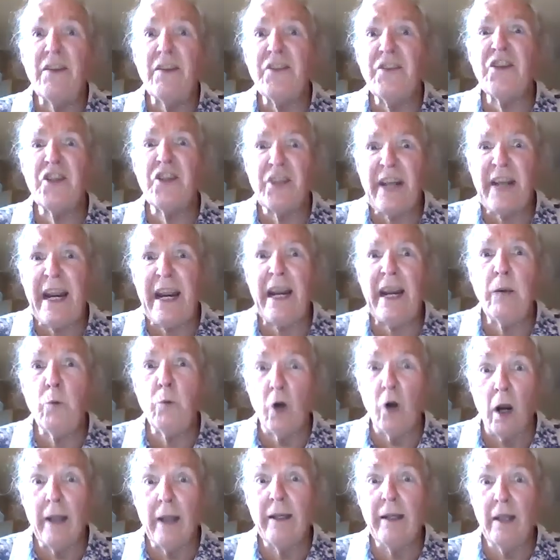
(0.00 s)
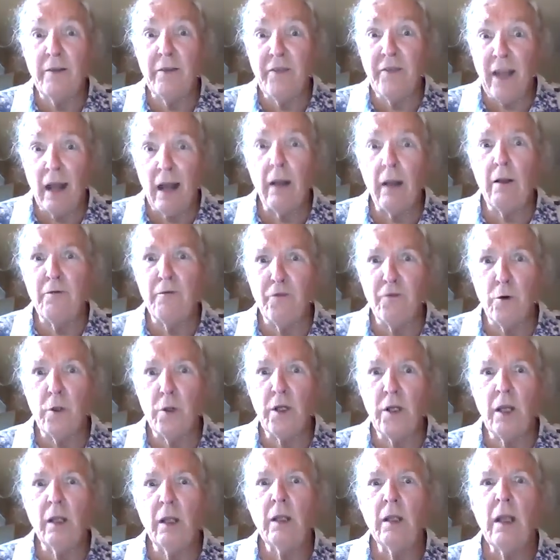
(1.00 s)
state where I live,
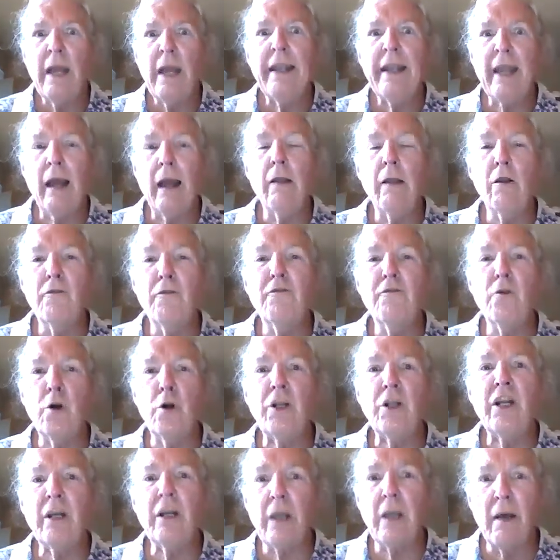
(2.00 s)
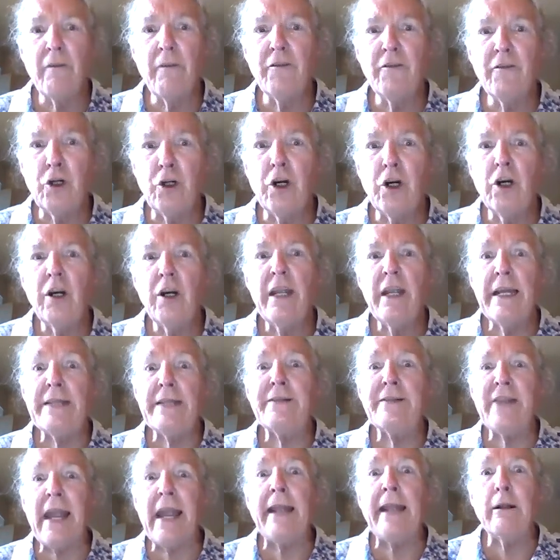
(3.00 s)
California governor
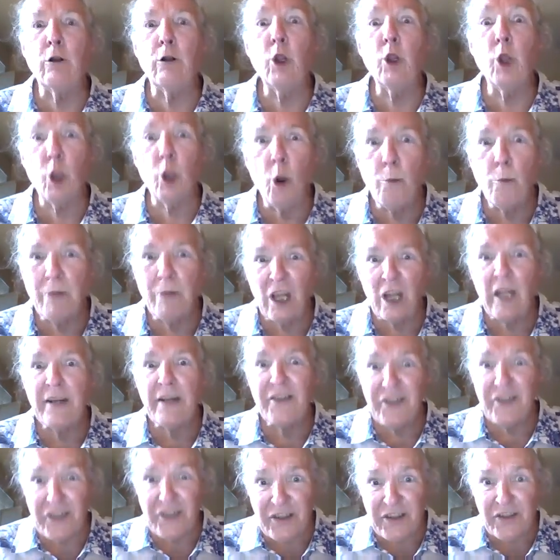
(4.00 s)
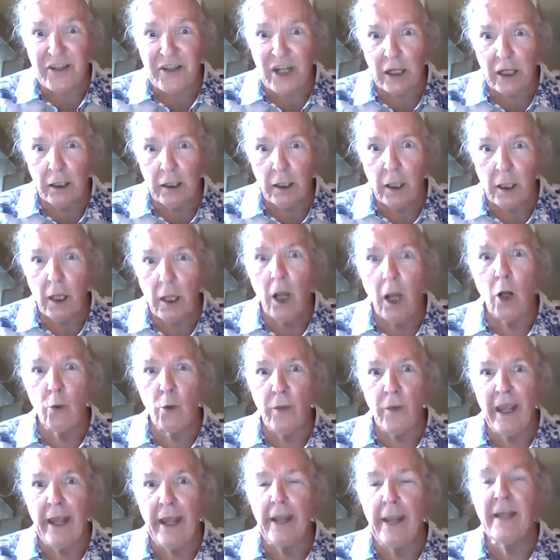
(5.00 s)
is a globalist.
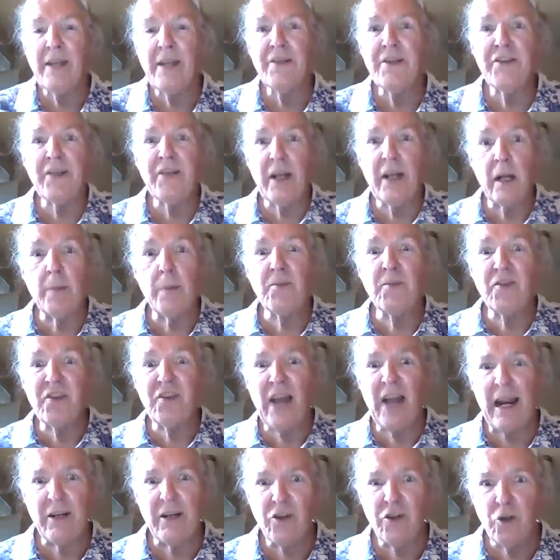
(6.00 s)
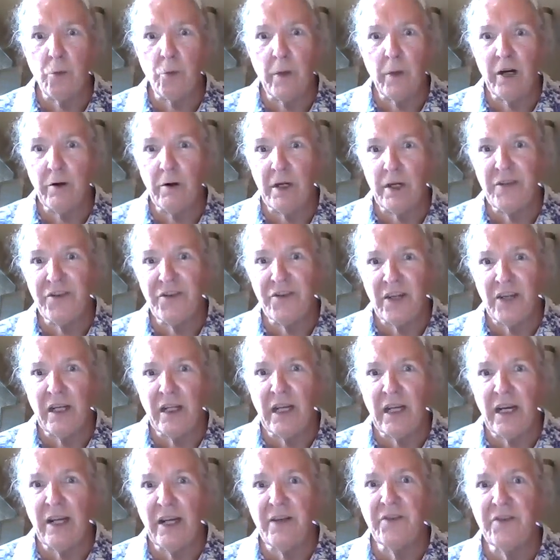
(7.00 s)
Okay, he set up sanctuary
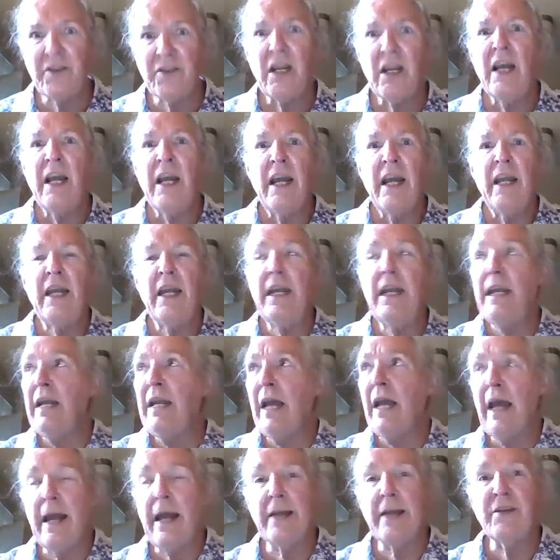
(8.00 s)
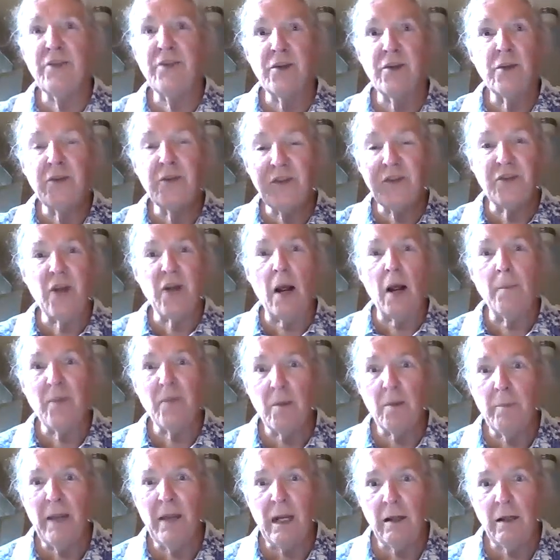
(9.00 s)
cities. He has stopped the
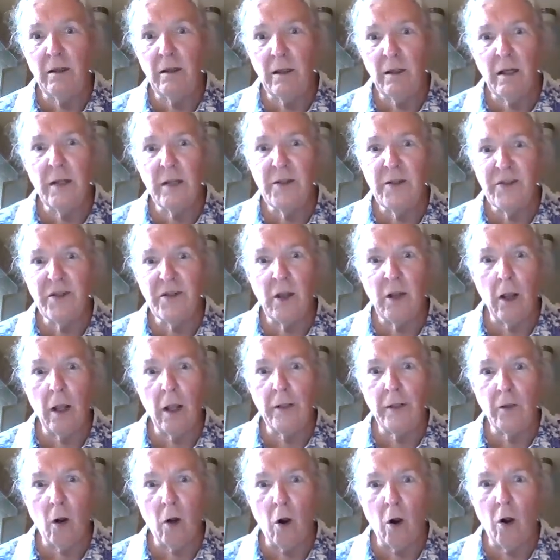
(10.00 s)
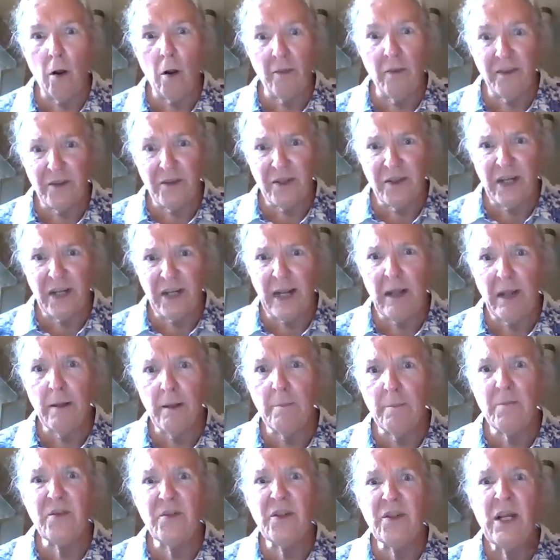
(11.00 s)
maintenance on all the
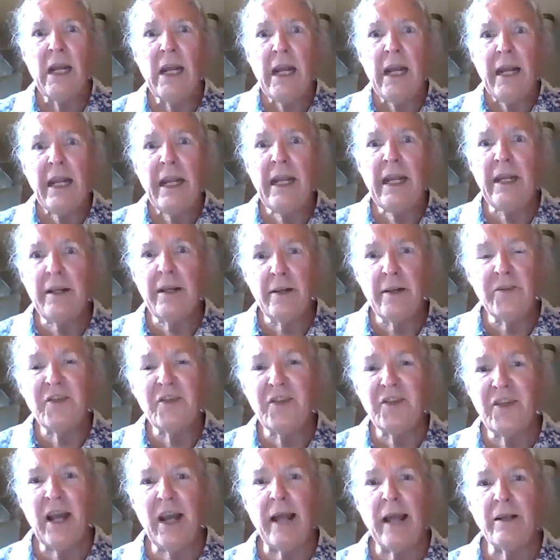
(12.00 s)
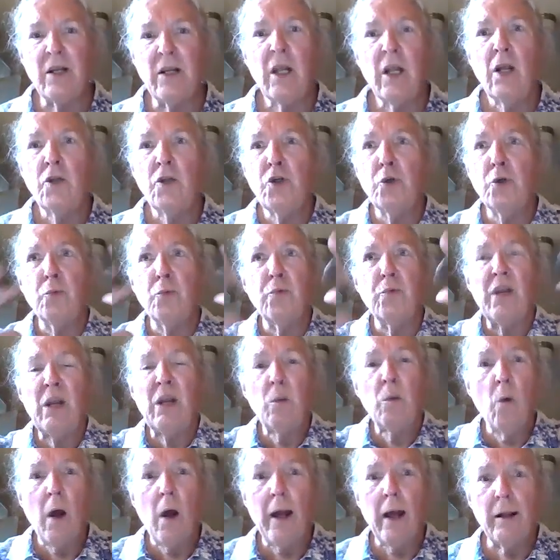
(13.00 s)
dams. He is set to
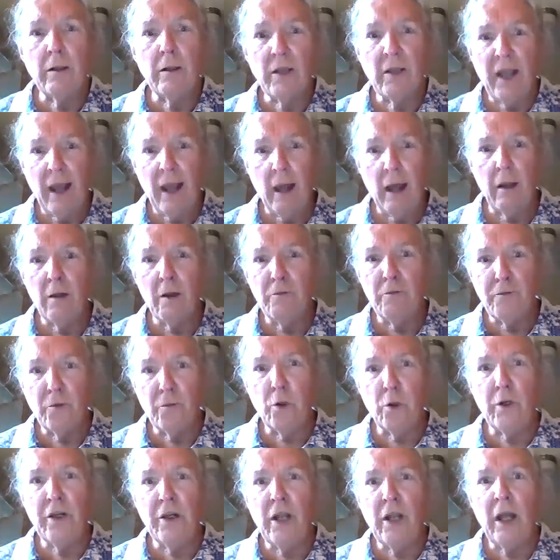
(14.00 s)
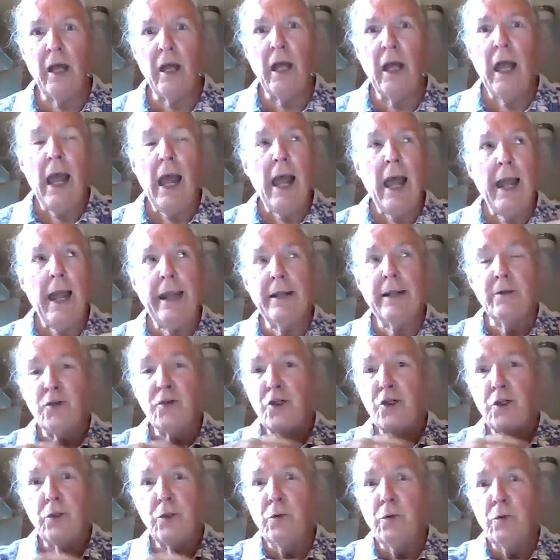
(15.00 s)
rewild California and
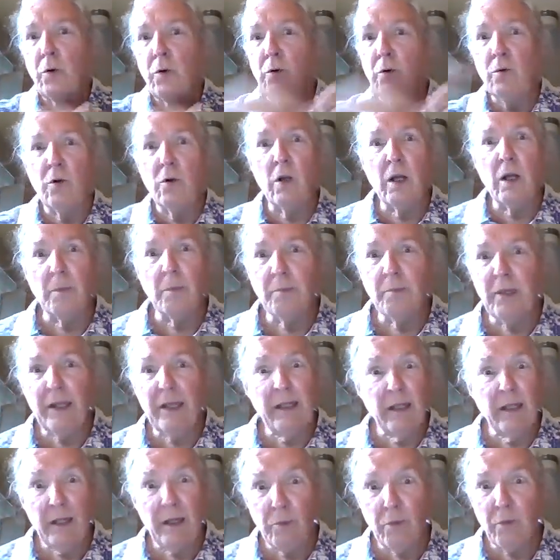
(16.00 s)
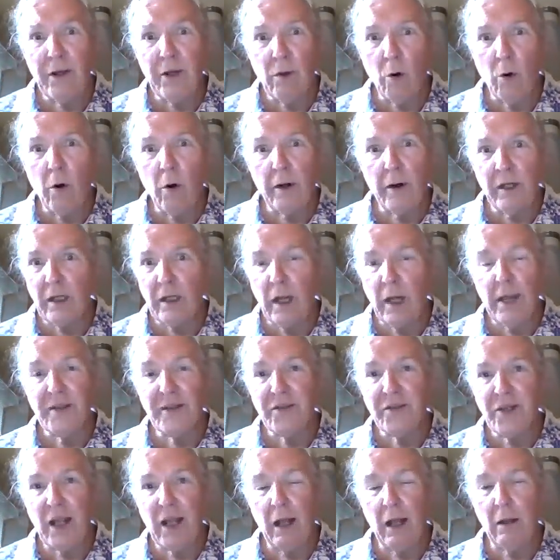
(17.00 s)
to completely reorganize
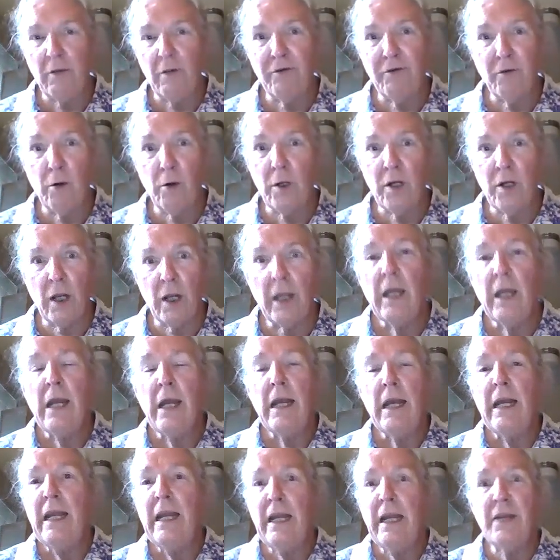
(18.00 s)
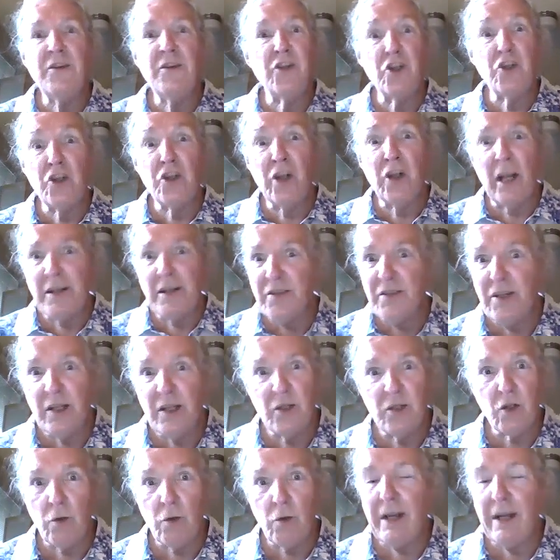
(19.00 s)
California. He's
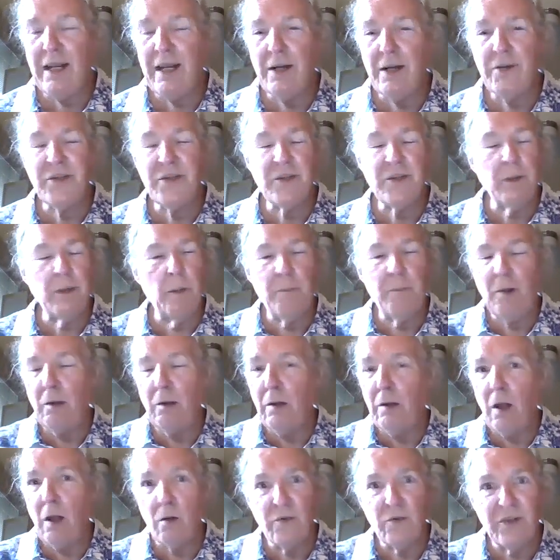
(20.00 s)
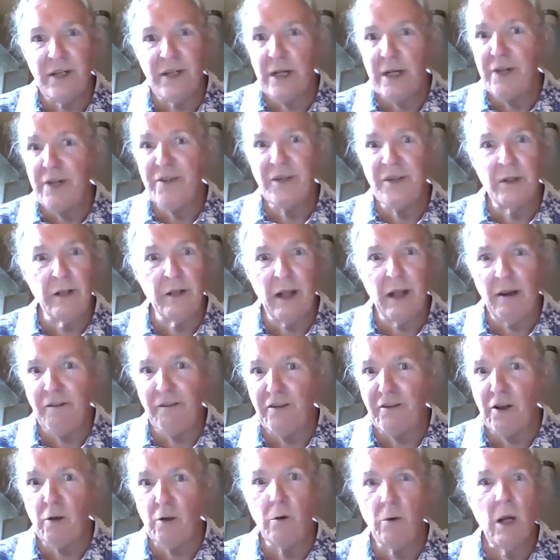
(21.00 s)
Pelosi's
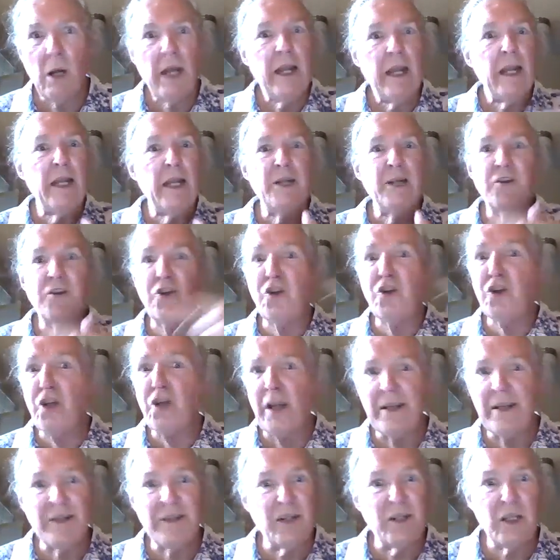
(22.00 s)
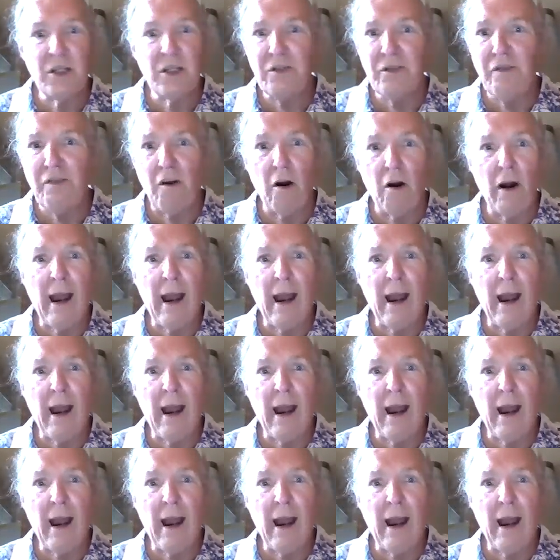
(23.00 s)
nephew. He's just as far